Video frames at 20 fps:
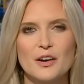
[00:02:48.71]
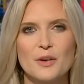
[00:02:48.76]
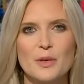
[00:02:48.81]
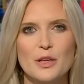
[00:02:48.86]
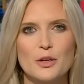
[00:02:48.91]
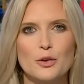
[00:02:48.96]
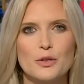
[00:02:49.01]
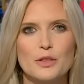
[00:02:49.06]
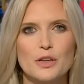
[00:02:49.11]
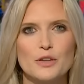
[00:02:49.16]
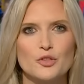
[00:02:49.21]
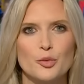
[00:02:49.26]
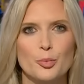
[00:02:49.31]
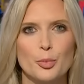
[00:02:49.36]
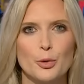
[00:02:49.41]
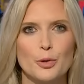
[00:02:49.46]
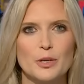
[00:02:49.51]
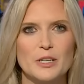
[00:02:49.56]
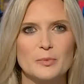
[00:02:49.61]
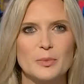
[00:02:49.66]
I mean, could these
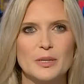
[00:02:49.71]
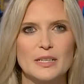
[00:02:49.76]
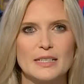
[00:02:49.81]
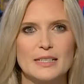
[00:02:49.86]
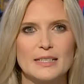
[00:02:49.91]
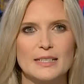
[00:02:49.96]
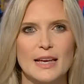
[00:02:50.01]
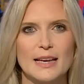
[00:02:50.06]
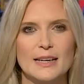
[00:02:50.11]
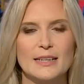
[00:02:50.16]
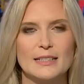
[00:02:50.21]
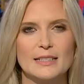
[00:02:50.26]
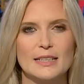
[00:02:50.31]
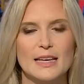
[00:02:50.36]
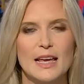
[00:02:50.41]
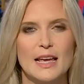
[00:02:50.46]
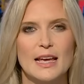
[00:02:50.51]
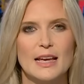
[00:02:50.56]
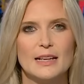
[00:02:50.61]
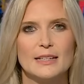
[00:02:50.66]
reports be designed
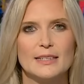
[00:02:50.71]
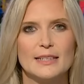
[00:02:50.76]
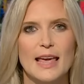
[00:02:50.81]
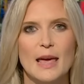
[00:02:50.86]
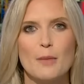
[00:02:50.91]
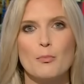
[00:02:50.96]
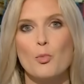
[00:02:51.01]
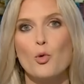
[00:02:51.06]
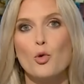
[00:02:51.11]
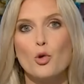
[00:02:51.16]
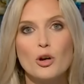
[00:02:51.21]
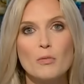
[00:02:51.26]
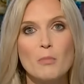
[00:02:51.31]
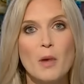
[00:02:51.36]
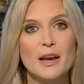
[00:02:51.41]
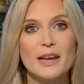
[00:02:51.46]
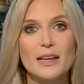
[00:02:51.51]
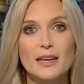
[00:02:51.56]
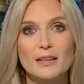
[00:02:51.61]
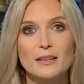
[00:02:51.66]
to get more
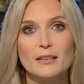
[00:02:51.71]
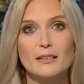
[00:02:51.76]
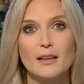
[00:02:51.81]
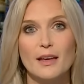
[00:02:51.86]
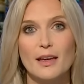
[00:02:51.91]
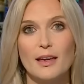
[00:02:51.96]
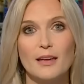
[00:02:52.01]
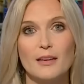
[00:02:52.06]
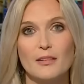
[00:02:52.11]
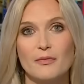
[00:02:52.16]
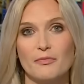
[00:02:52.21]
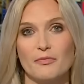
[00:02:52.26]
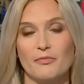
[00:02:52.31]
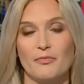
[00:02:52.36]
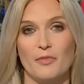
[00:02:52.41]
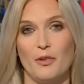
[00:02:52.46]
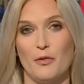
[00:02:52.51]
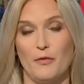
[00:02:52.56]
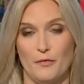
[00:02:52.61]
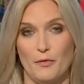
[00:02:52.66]
money uh,
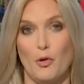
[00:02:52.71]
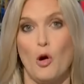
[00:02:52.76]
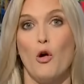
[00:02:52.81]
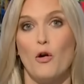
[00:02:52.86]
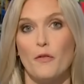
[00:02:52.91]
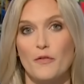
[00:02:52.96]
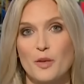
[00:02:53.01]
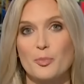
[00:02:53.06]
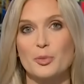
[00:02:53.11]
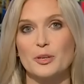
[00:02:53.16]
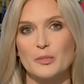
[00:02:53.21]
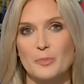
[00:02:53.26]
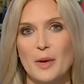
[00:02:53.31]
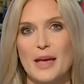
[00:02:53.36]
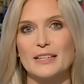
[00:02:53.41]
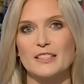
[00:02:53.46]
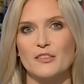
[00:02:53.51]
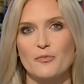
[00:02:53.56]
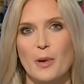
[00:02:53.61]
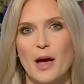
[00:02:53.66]
off, off, the
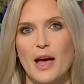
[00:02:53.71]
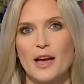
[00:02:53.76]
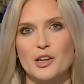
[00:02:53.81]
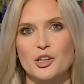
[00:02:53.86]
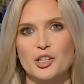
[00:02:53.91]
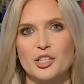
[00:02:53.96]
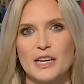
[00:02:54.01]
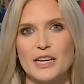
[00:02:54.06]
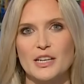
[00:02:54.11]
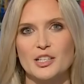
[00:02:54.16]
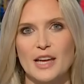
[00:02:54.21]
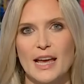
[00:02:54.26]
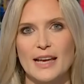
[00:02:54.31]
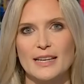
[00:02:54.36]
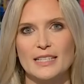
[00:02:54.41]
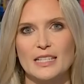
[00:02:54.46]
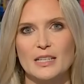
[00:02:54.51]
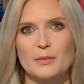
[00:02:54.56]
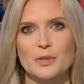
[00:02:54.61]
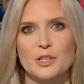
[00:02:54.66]
prospective buyers, Sheikh
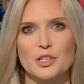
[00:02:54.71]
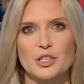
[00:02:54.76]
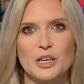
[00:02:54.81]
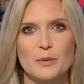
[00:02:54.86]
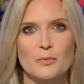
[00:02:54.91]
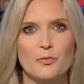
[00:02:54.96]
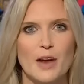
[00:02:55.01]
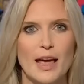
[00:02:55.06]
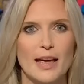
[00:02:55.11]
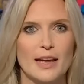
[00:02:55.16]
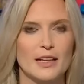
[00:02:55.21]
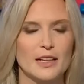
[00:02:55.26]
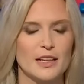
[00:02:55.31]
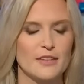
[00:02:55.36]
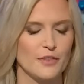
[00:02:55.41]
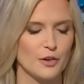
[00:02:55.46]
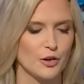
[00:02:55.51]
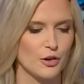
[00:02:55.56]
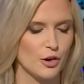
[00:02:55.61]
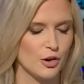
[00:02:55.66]
Jassim and Jim
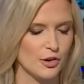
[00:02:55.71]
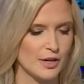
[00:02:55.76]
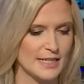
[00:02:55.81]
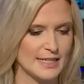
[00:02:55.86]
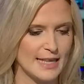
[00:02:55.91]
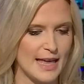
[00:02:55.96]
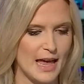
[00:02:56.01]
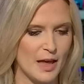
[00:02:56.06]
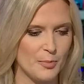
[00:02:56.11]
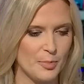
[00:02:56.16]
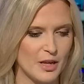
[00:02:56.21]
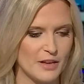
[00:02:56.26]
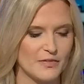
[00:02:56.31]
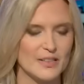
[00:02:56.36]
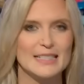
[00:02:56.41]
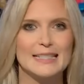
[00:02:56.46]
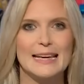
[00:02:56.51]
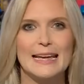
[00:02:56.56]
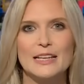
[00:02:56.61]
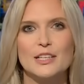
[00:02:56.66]
Ratcliffe, or, or is that a bit of a
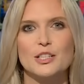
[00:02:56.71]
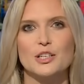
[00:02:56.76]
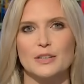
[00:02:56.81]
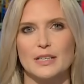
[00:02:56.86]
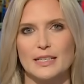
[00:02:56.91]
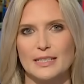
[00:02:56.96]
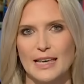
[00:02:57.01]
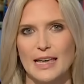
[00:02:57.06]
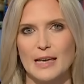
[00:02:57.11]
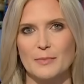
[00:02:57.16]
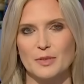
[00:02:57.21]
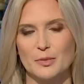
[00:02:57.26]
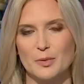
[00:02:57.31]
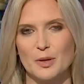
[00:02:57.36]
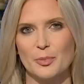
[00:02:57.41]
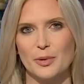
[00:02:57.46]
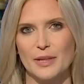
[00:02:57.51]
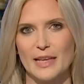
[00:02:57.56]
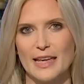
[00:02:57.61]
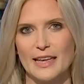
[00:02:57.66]
dangerous game to be
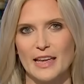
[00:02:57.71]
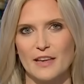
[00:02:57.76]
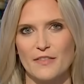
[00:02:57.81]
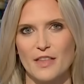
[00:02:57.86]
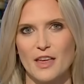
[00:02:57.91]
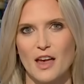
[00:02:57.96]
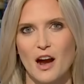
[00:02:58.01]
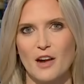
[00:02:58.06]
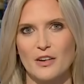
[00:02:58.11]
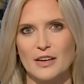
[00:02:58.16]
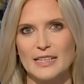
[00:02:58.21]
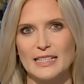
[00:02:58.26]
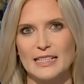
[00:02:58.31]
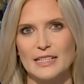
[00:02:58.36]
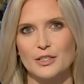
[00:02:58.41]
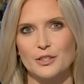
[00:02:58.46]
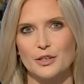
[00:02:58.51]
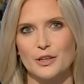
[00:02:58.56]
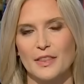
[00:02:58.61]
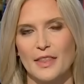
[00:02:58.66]
playing if they are
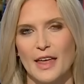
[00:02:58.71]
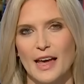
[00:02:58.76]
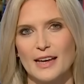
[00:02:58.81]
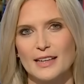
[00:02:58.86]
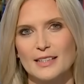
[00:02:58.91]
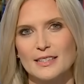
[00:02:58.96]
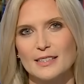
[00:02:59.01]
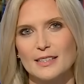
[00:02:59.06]
indeed doing that?